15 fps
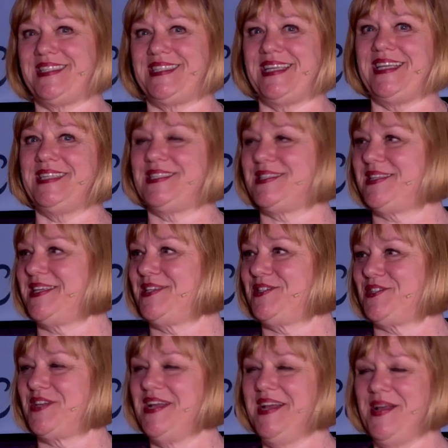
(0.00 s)

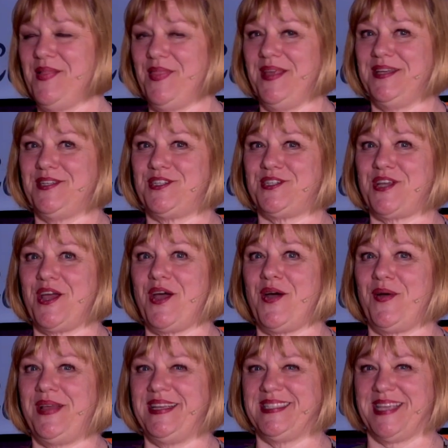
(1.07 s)
sees this
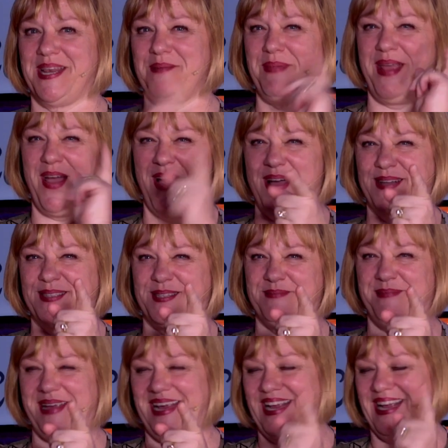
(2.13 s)
show, he's going to be on to me.